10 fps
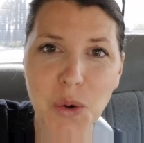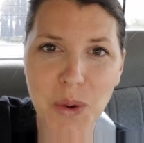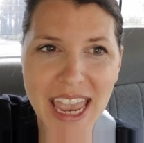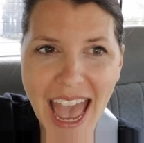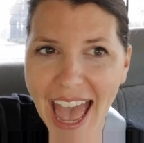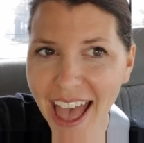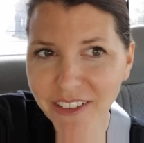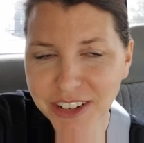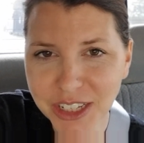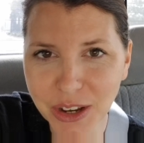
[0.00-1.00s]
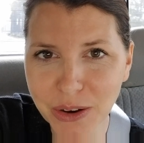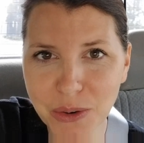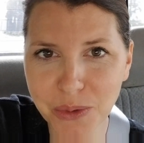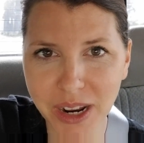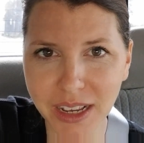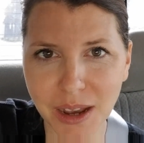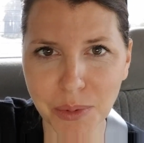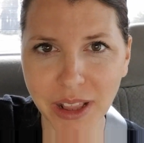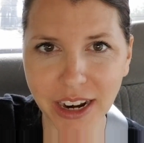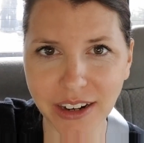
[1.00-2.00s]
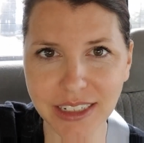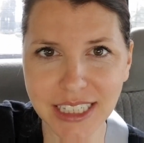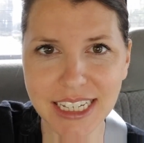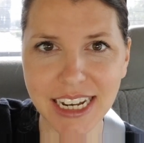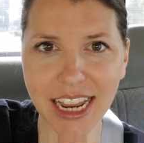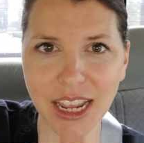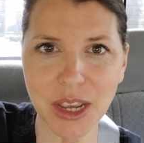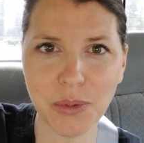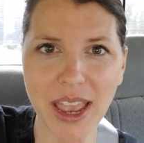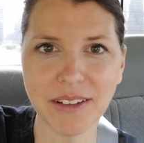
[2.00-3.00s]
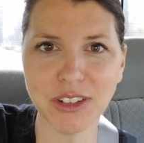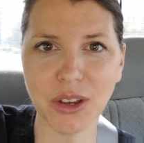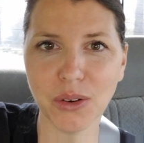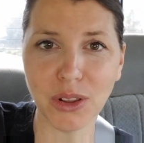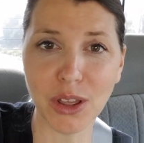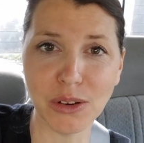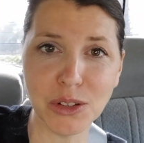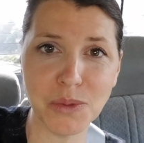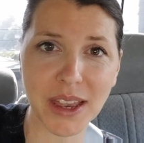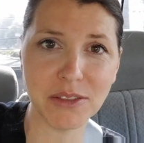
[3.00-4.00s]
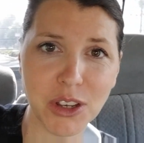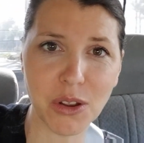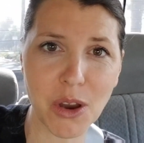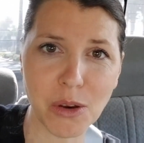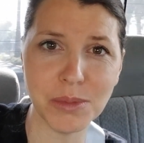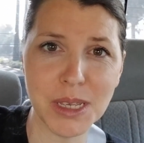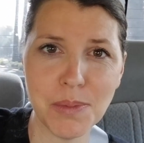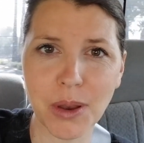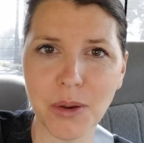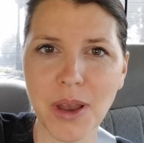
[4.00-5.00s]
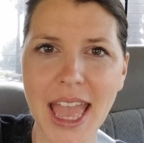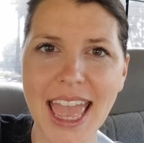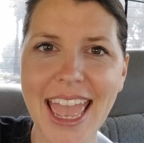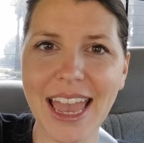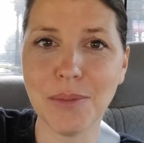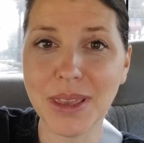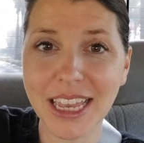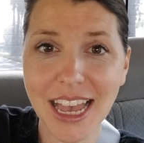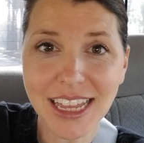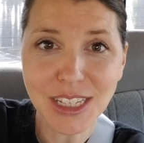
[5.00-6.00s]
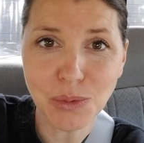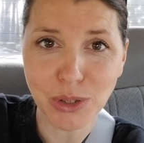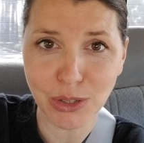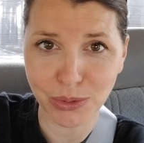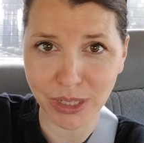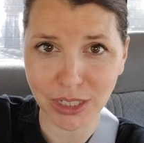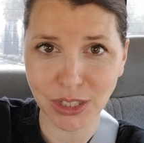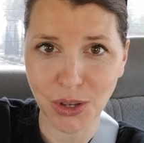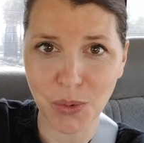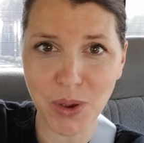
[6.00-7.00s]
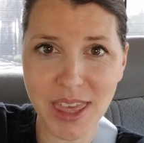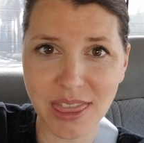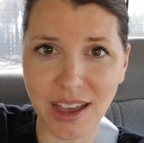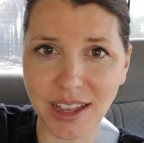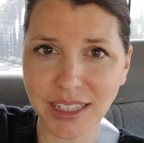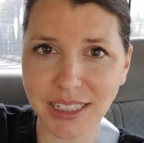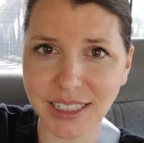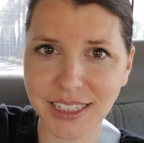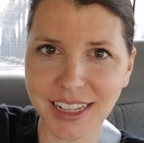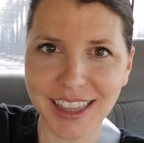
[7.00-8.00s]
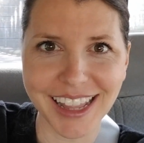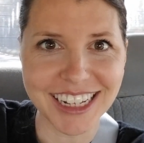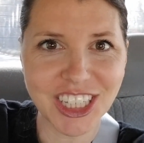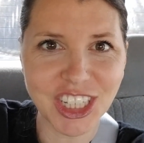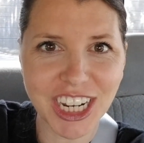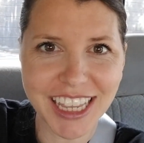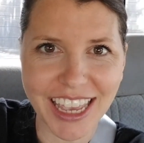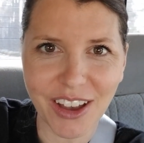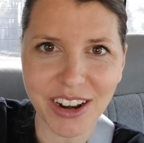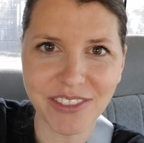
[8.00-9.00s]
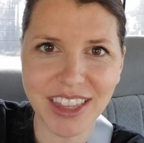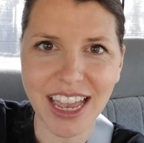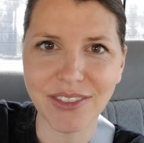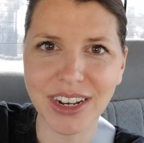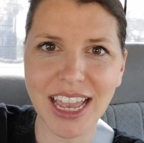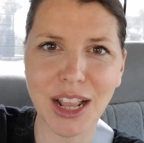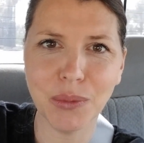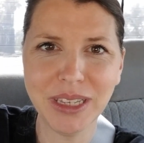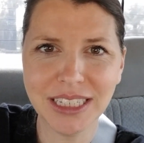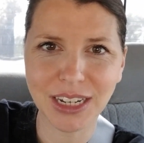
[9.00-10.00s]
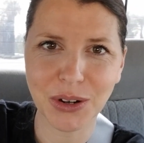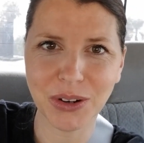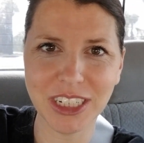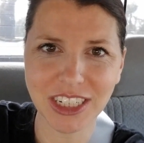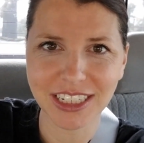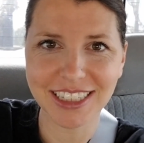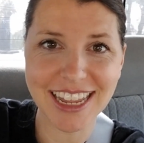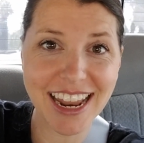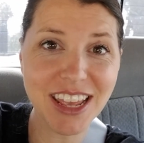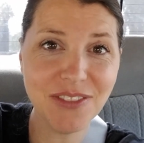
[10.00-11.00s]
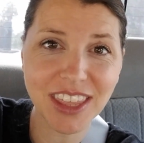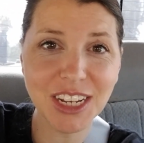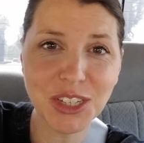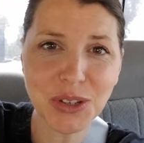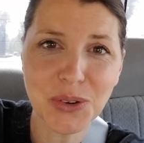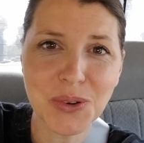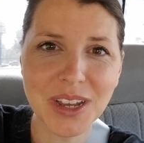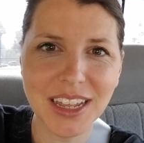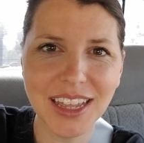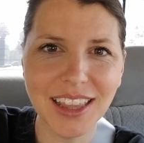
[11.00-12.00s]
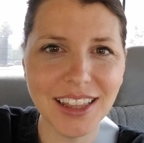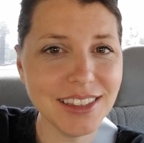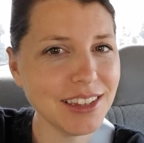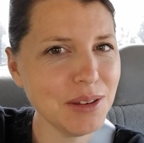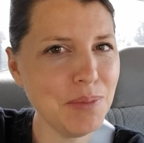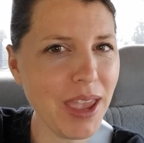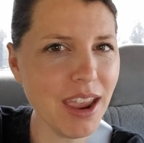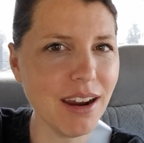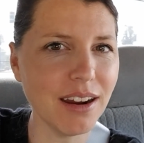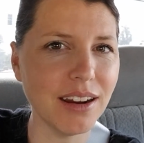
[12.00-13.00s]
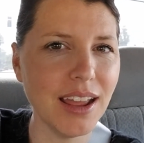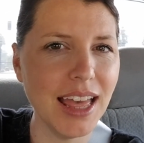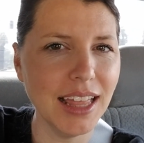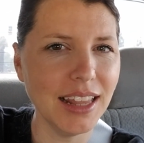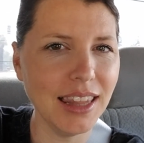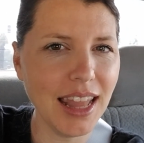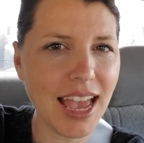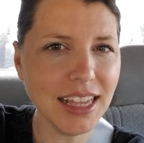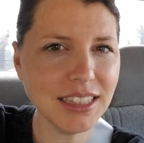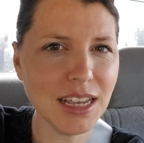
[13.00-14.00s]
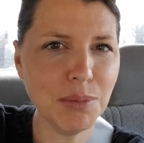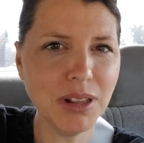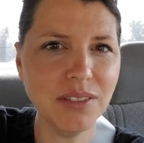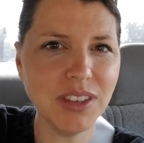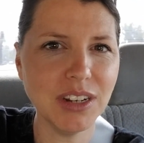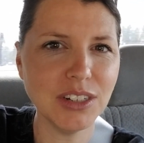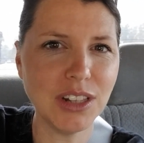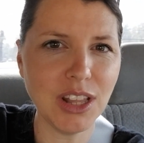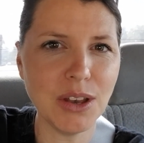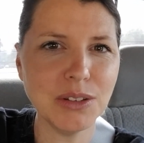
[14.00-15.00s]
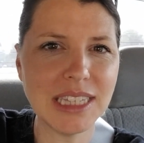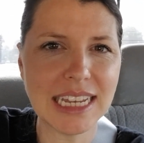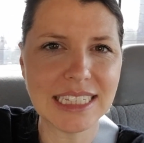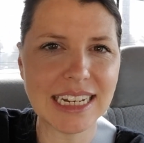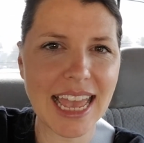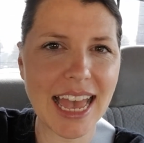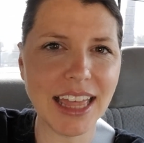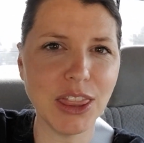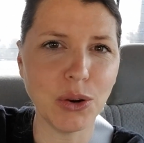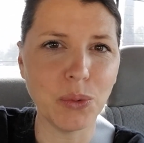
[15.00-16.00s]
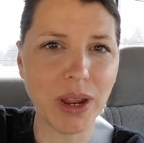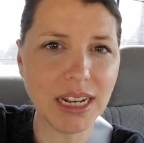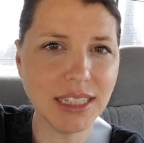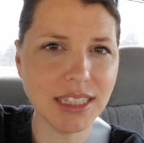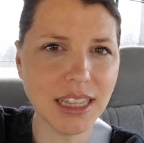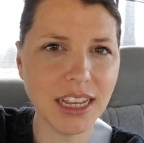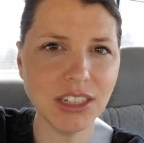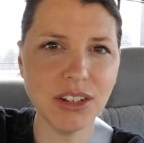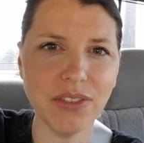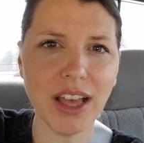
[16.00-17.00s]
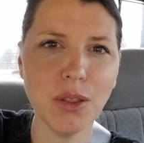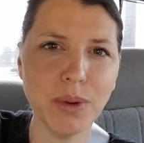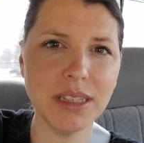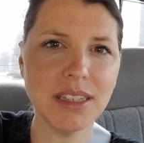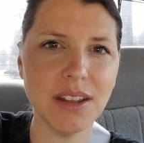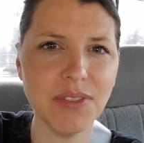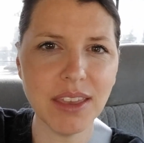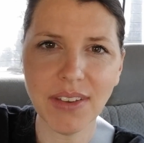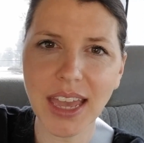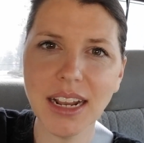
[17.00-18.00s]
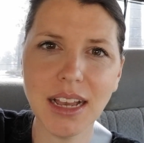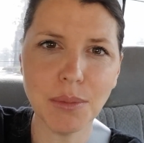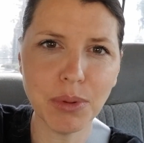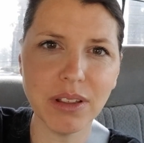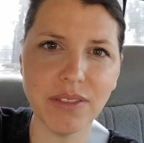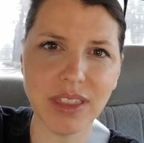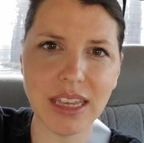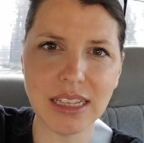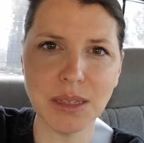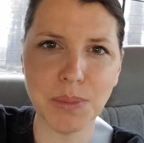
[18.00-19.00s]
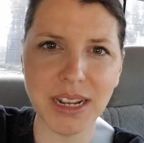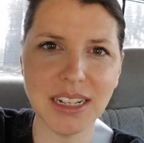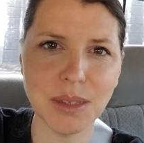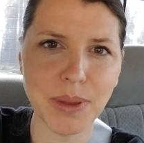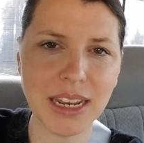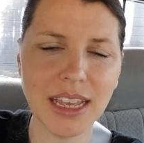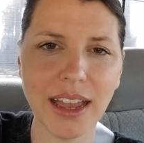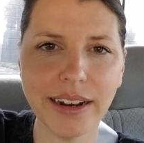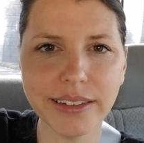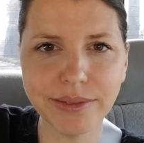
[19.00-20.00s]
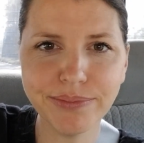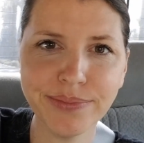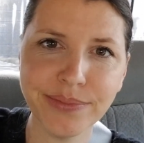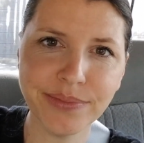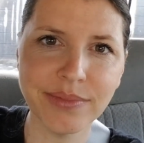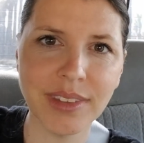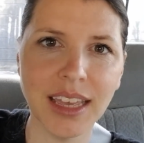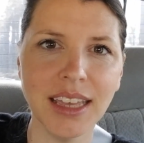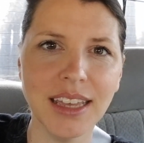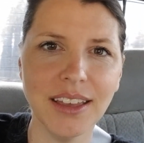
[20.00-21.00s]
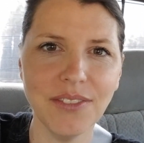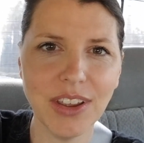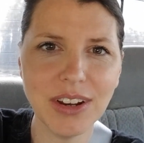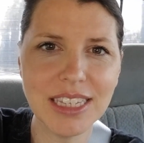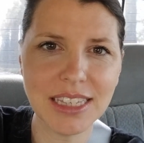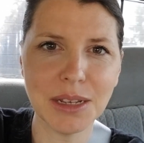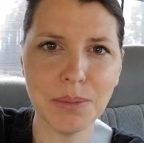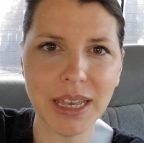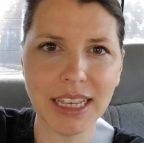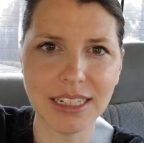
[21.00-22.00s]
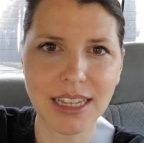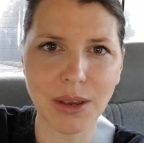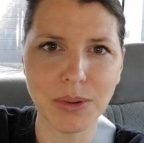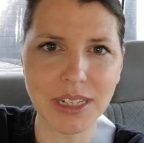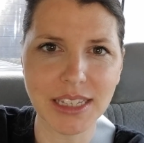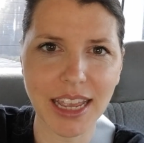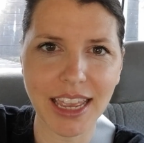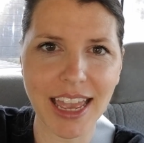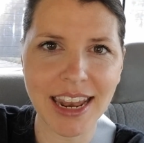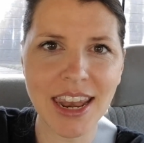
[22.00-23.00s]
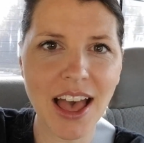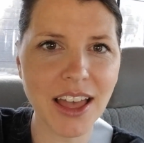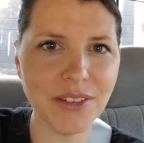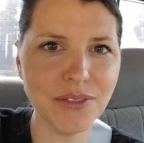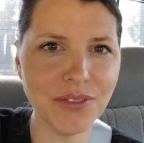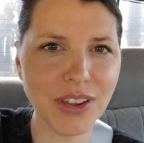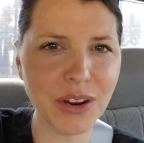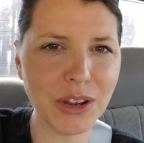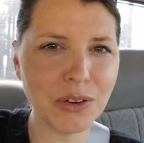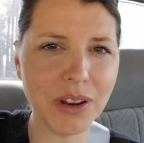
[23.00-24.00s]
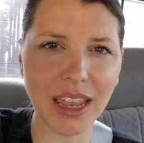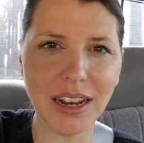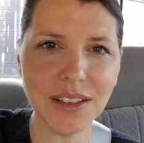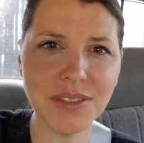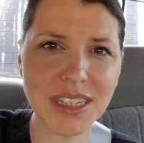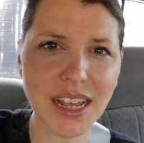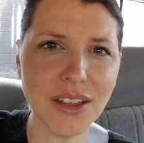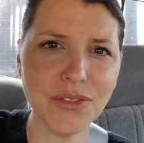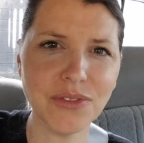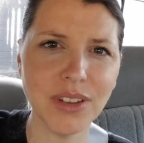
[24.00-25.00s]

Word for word: so we have to go run a couple errands today. We have to go to Lowe's, we have to go to Home Depot, and because we're doing so, we thought let's check out if they have any Halloween decorations. And if they do, let's compare. Last couple of years, Lowe's hasn't had the greatest selection of Halloween stuff. They've had a couple of things, but it's been kind of, hmm, very slim pickings, I would say, and not very creative stuff.